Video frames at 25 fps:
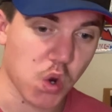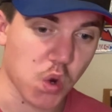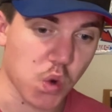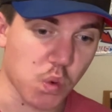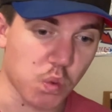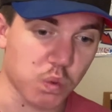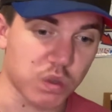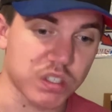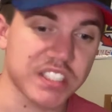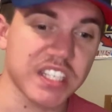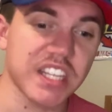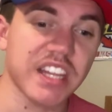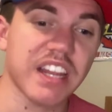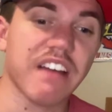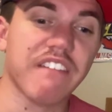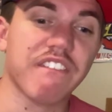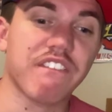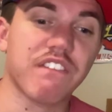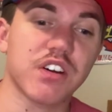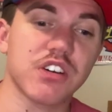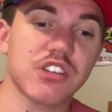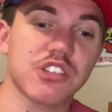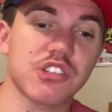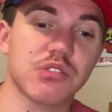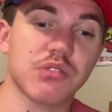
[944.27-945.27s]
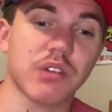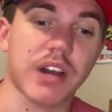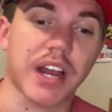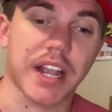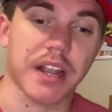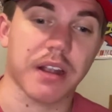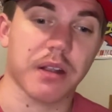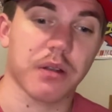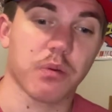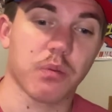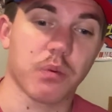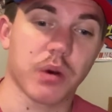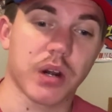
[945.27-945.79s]
Was in that first
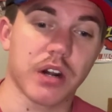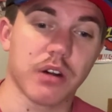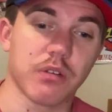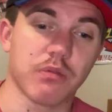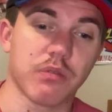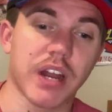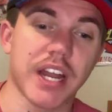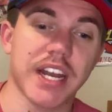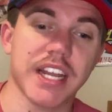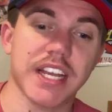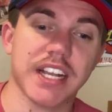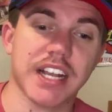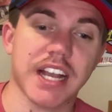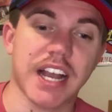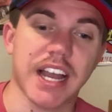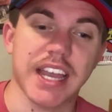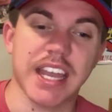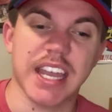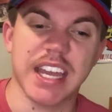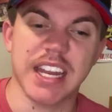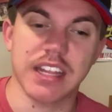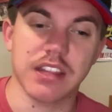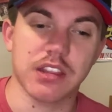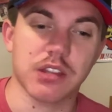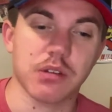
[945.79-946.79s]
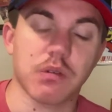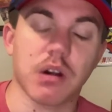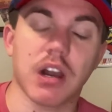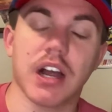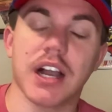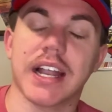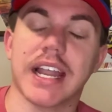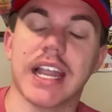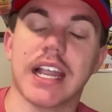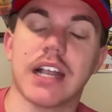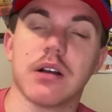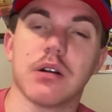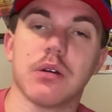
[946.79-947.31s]
wreck where Reddick got hit at the
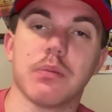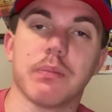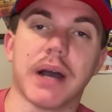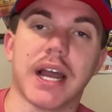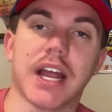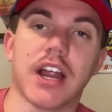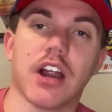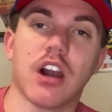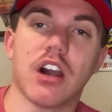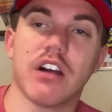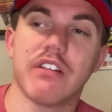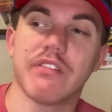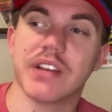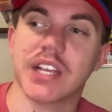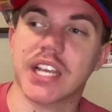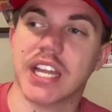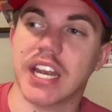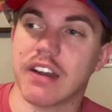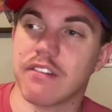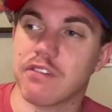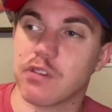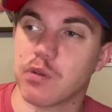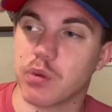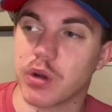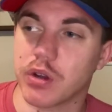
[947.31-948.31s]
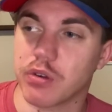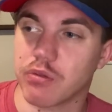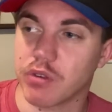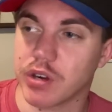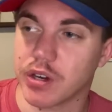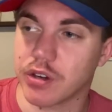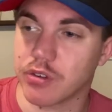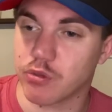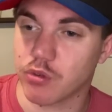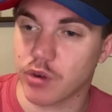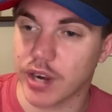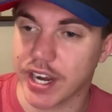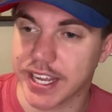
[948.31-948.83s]
wrong angle by Harvick and everyone
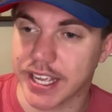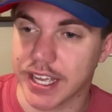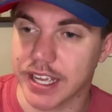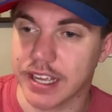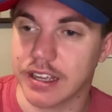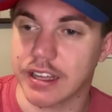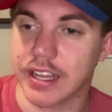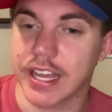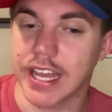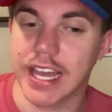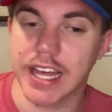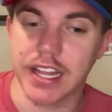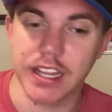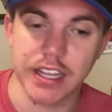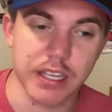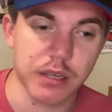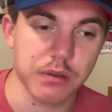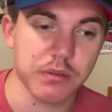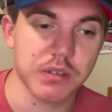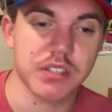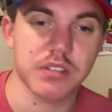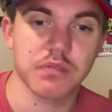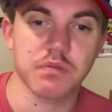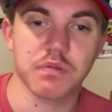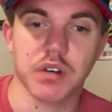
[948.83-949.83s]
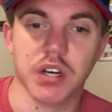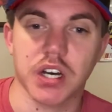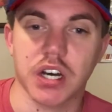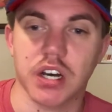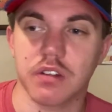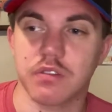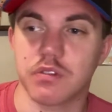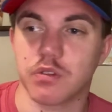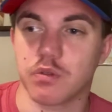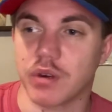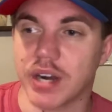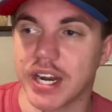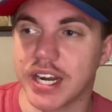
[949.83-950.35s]
went wrecking. Elliott was
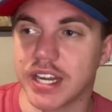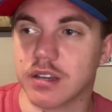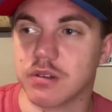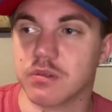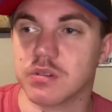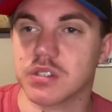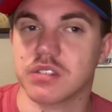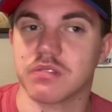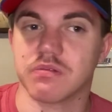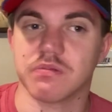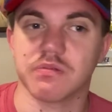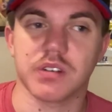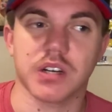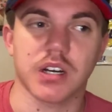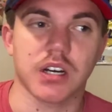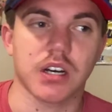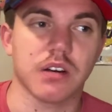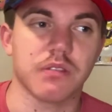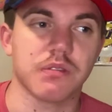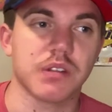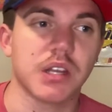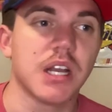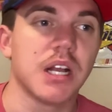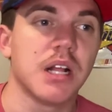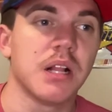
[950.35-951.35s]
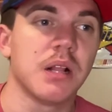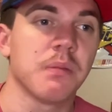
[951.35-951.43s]
involved. Reddick was involved.